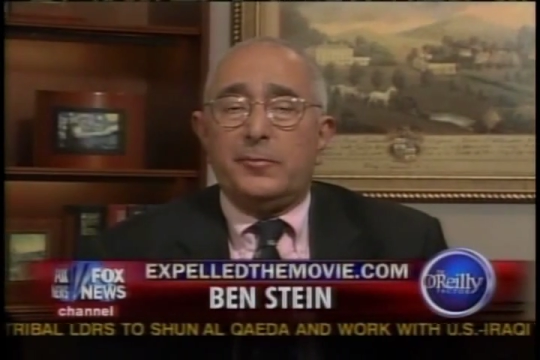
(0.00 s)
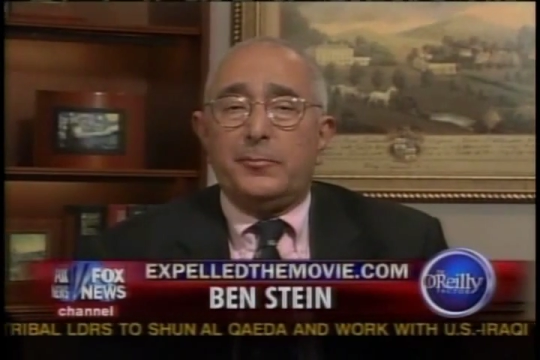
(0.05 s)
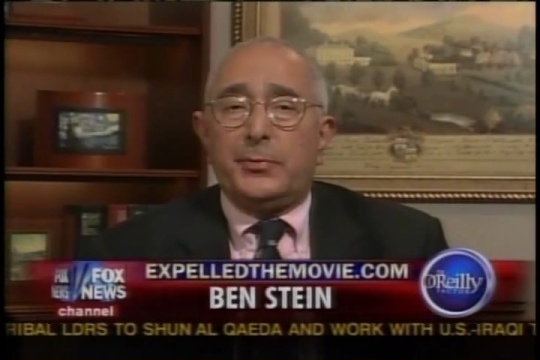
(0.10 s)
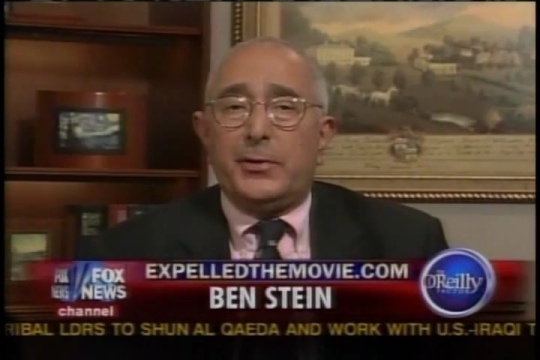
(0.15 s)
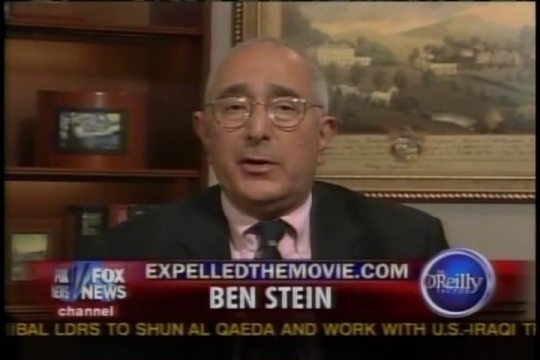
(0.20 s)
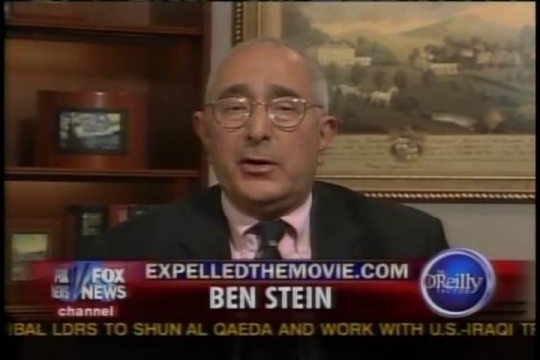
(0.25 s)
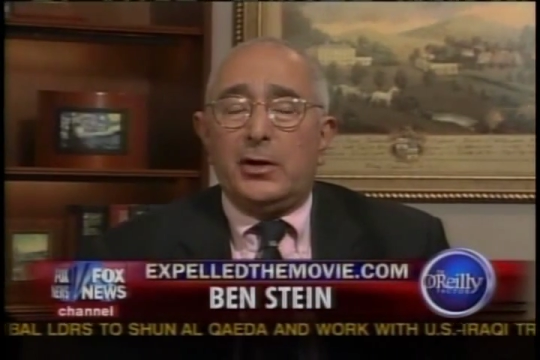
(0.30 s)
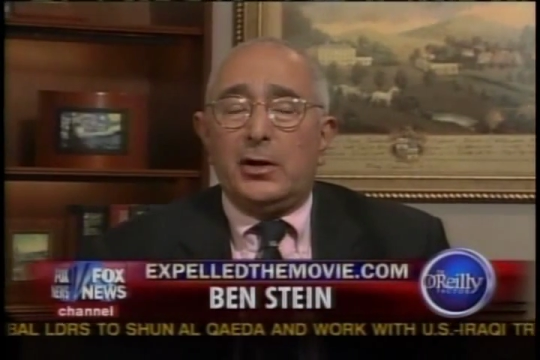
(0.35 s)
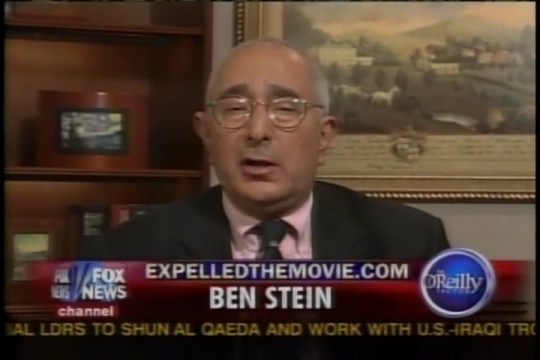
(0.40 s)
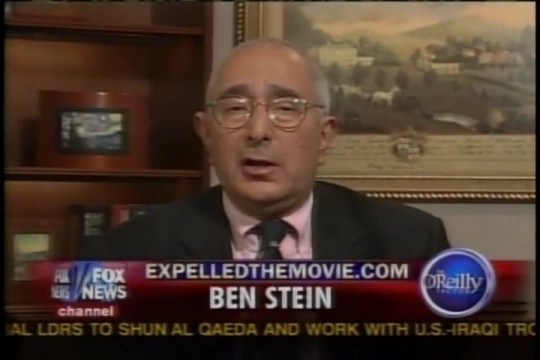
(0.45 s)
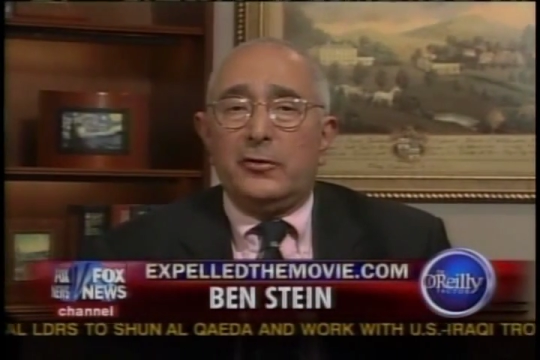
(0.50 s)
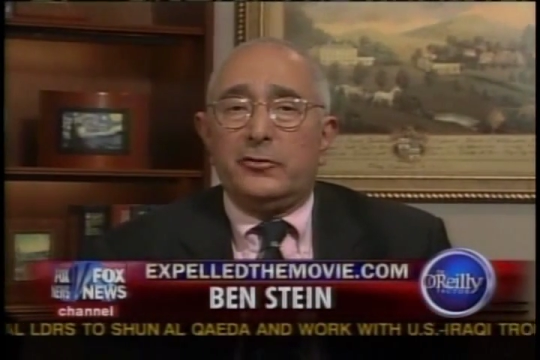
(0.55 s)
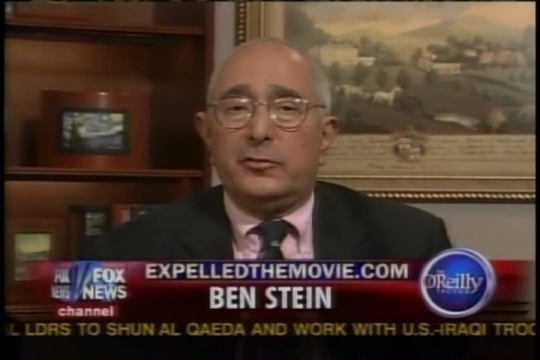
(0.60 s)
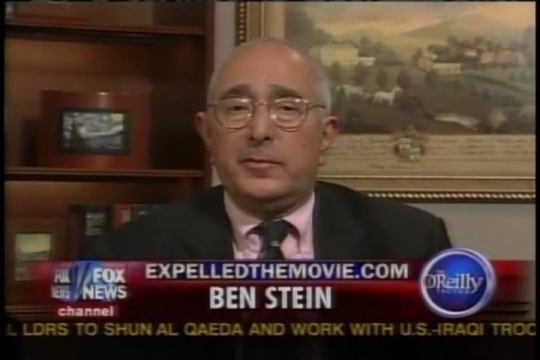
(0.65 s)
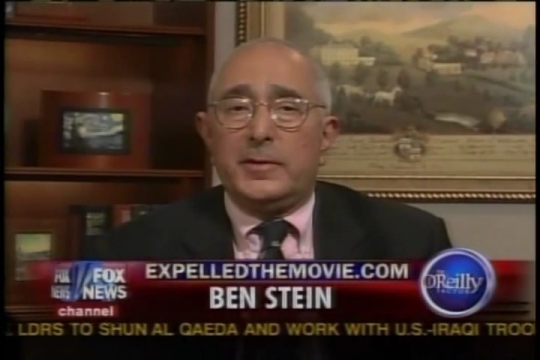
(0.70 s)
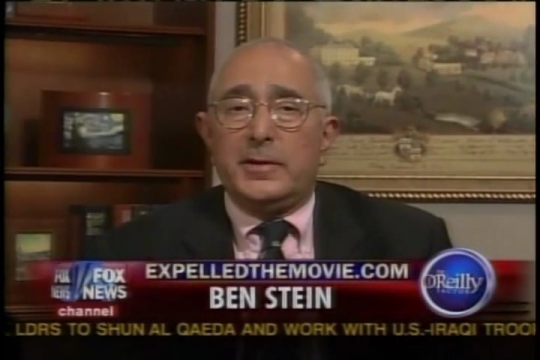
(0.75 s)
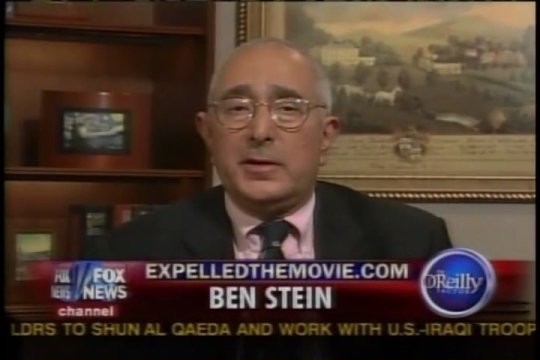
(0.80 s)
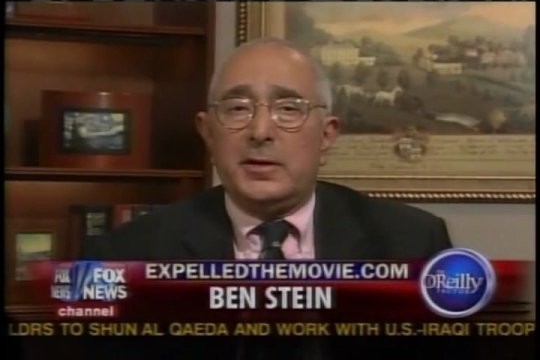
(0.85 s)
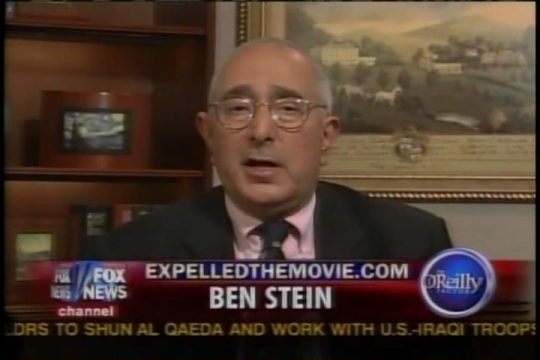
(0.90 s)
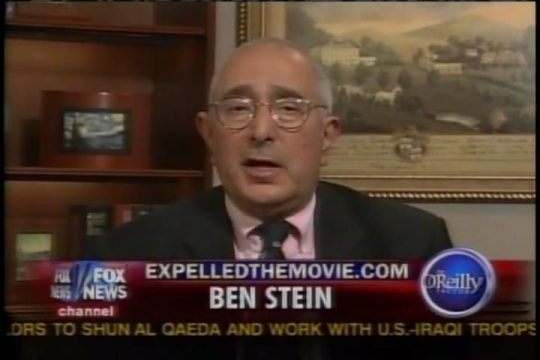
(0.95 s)

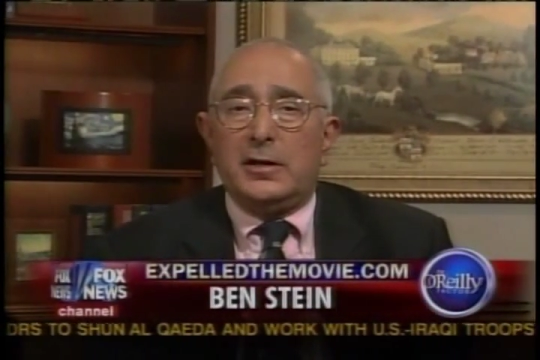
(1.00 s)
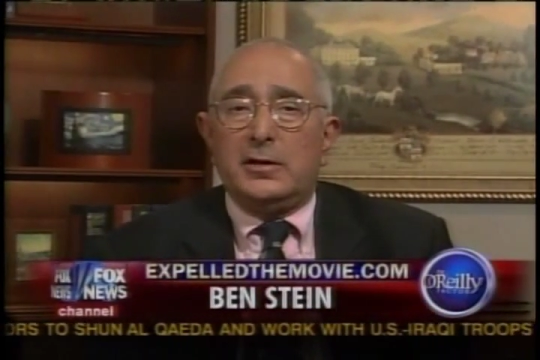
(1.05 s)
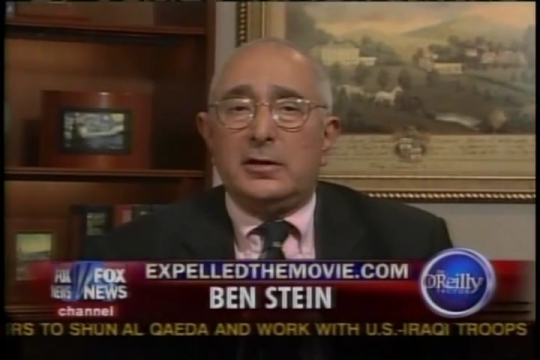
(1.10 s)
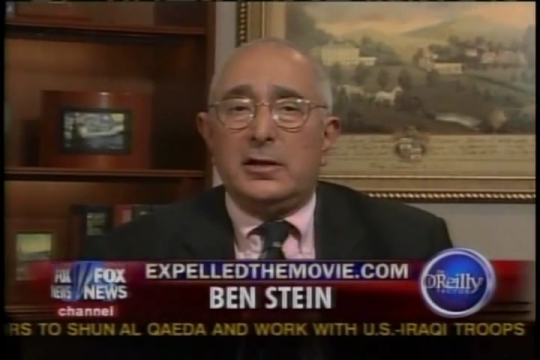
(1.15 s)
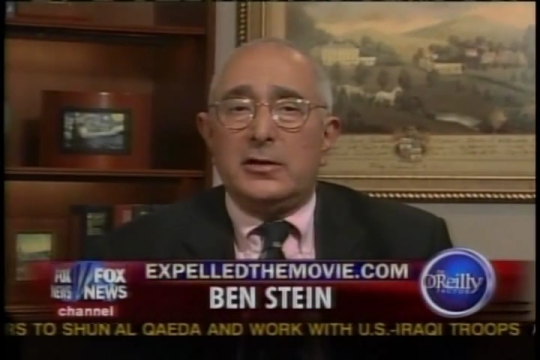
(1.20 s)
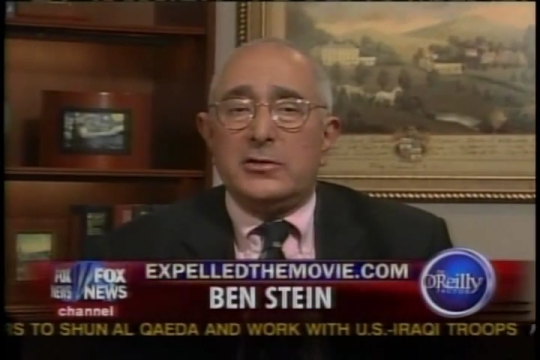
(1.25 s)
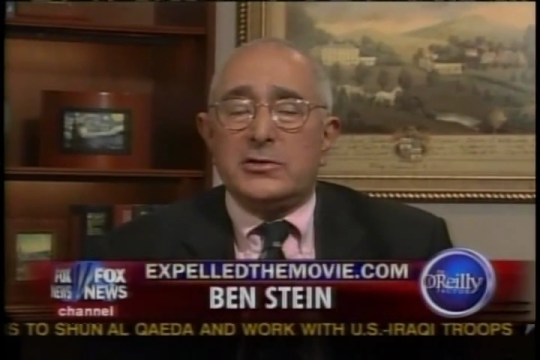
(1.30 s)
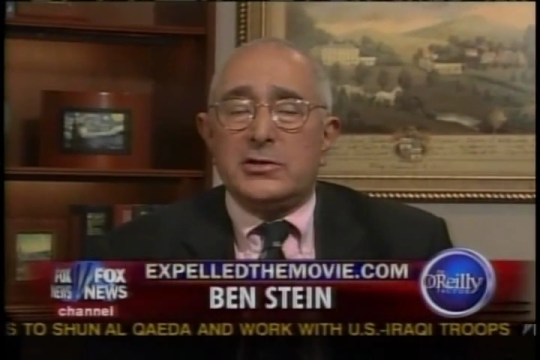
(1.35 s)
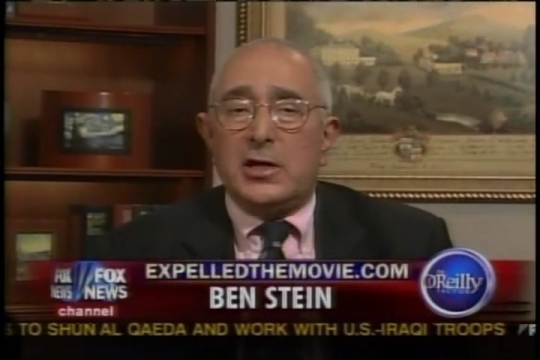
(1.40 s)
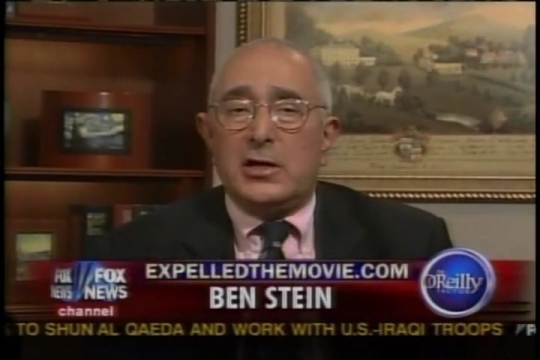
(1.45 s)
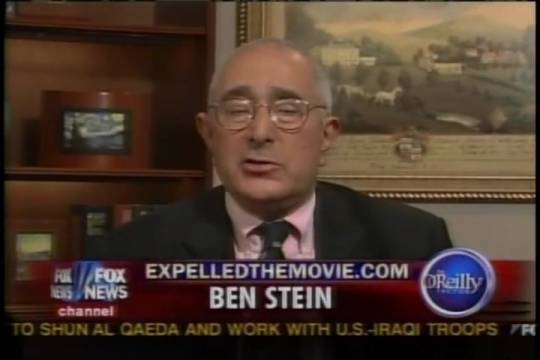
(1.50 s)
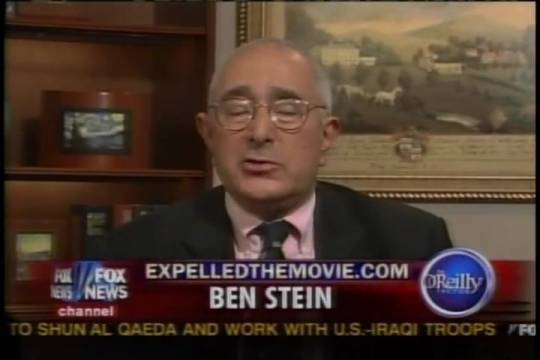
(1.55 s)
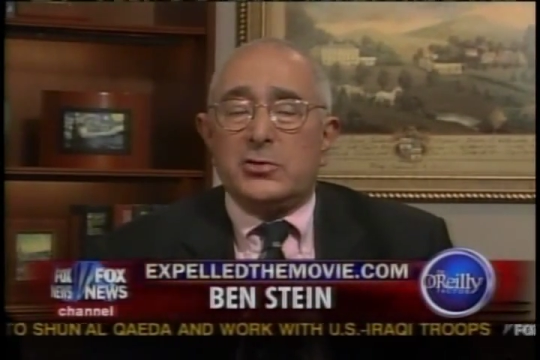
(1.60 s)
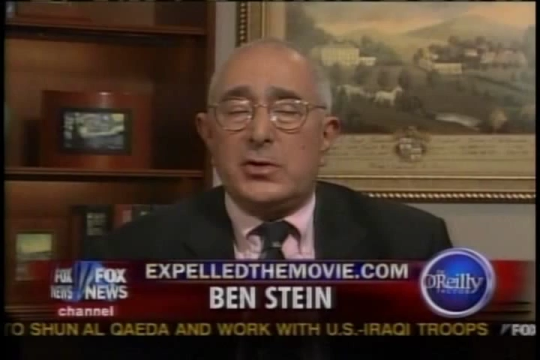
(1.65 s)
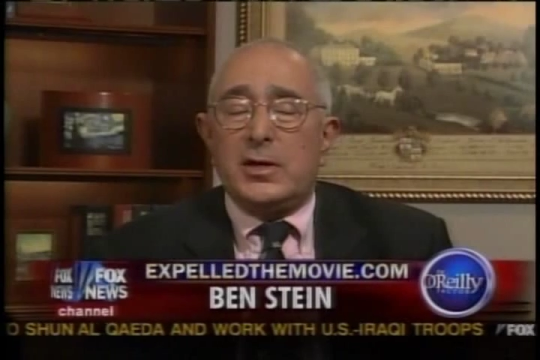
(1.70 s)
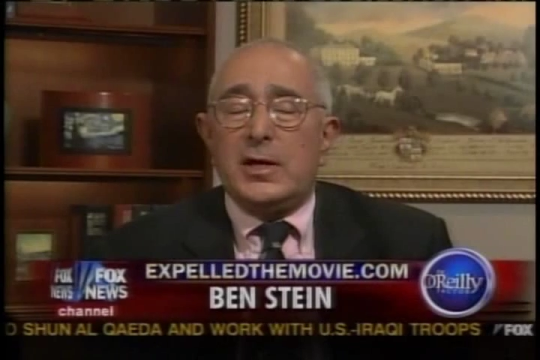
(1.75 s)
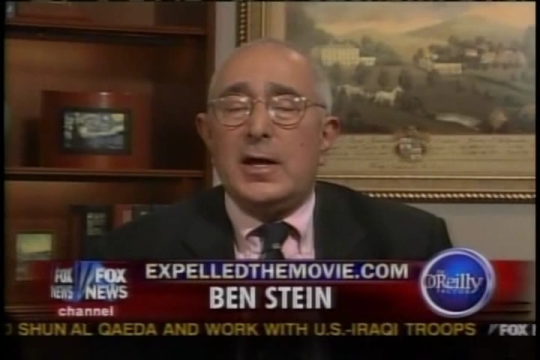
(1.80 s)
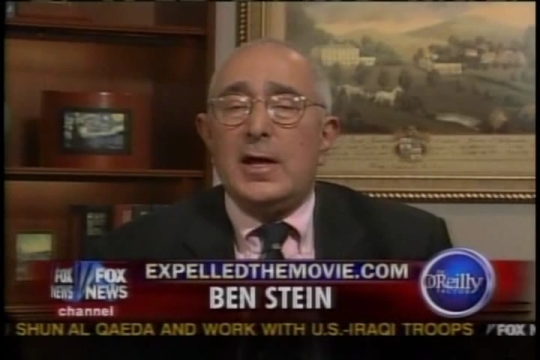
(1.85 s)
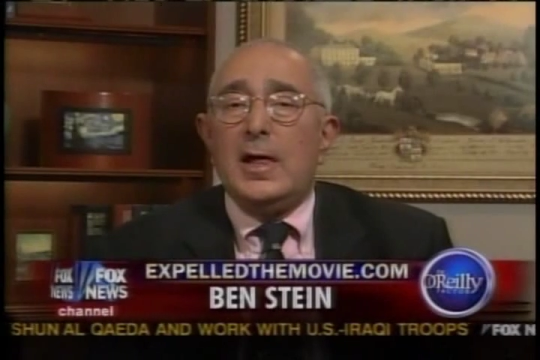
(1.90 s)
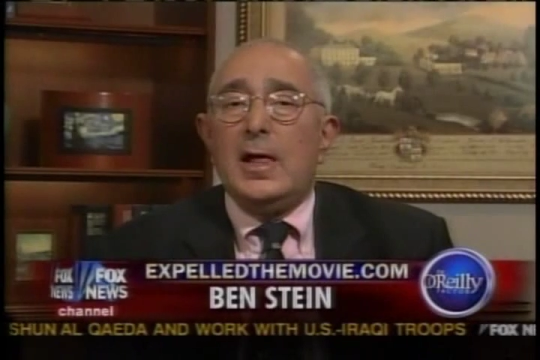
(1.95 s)
imperialism in the 19th
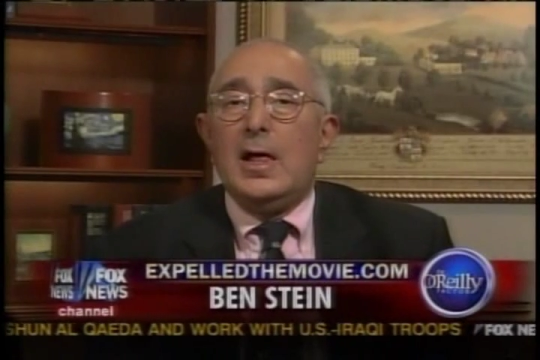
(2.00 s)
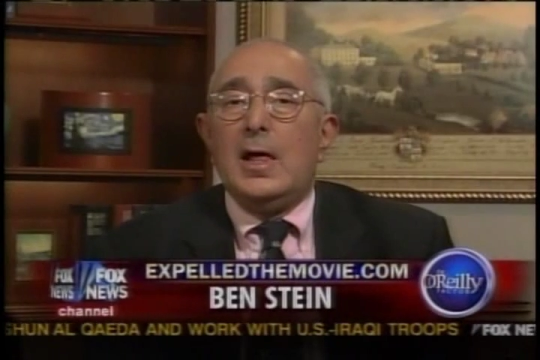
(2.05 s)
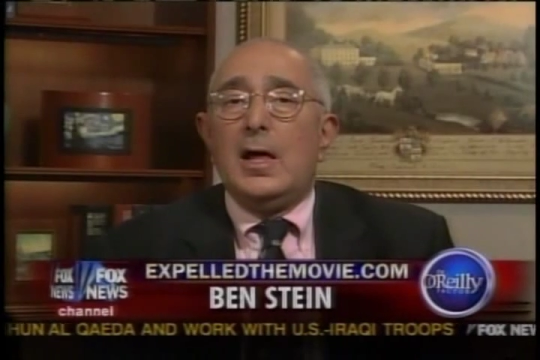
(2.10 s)
century,